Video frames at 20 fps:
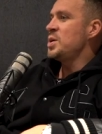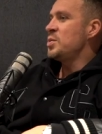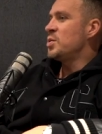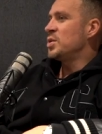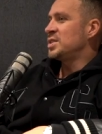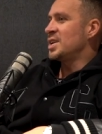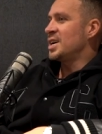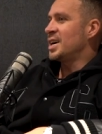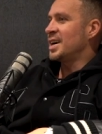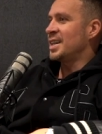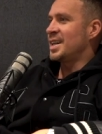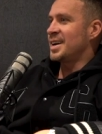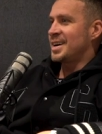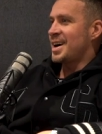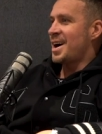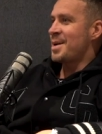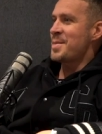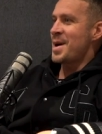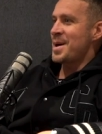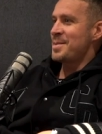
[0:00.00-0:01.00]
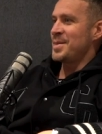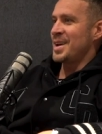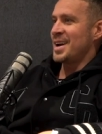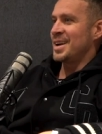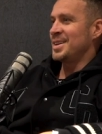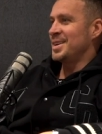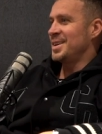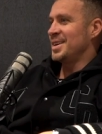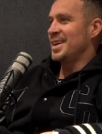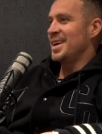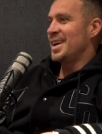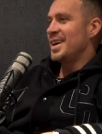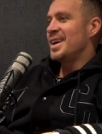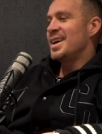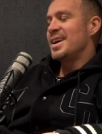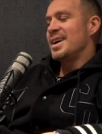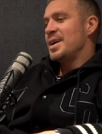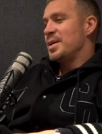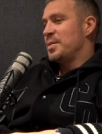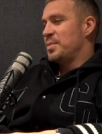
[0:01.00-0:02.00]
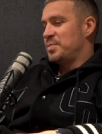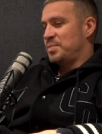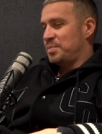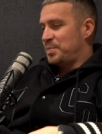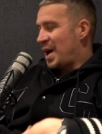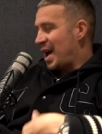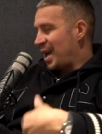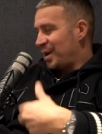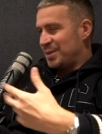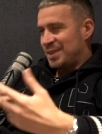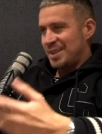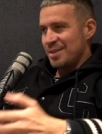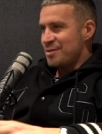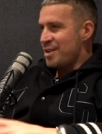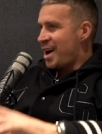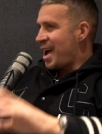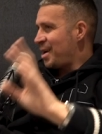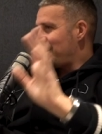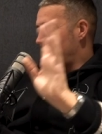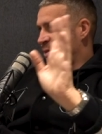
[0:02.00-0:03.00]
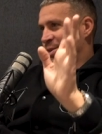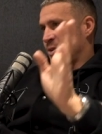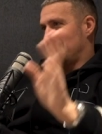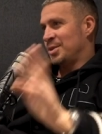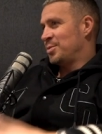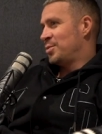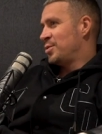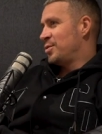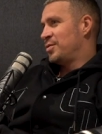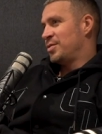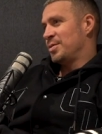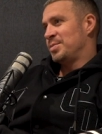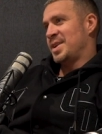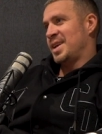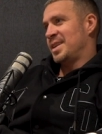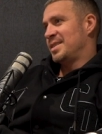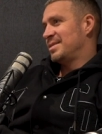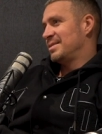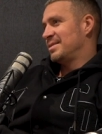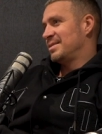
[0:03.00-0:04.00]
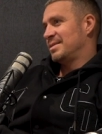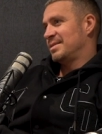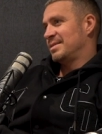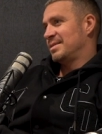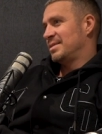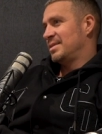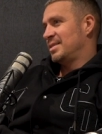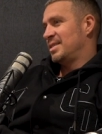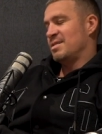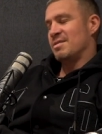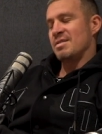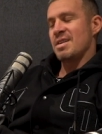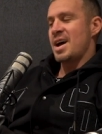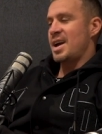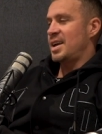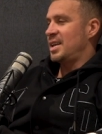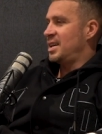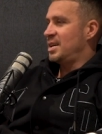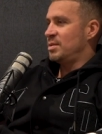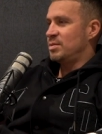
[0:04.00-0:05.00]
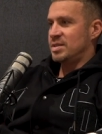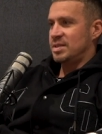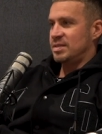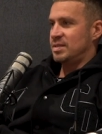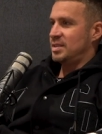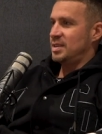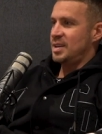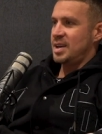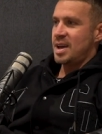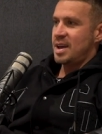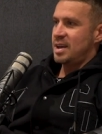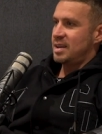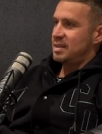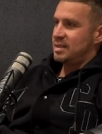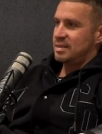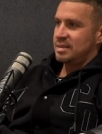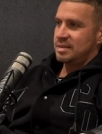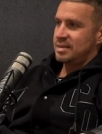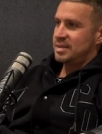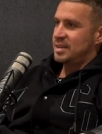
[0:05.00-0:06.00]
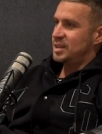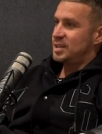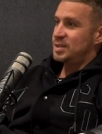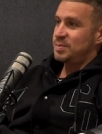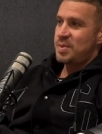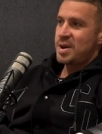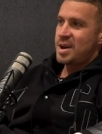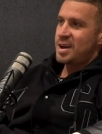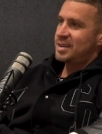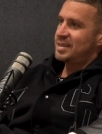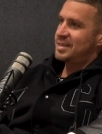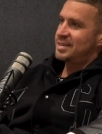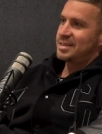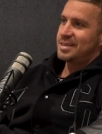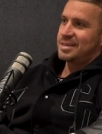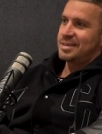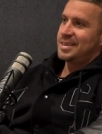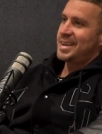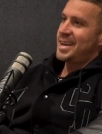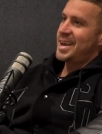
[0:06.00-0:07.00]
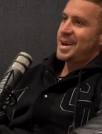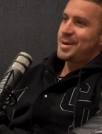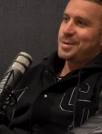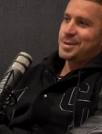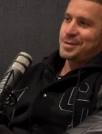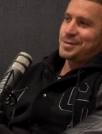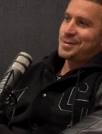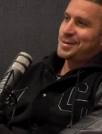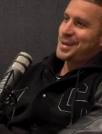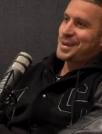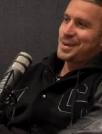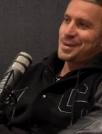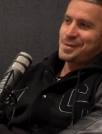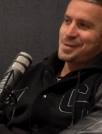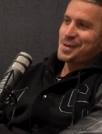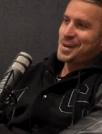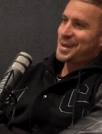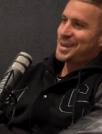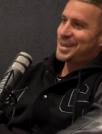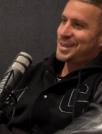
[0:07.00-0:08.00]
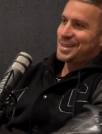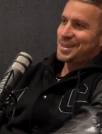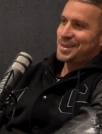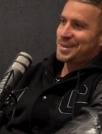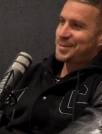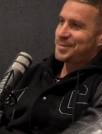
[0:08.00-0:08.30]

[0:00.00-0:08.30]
he wasn't going to come at me. I knew, but it, the writing was on the wall from then. The right, it was, yeah. So Spurs, yeah, it was fin- finished.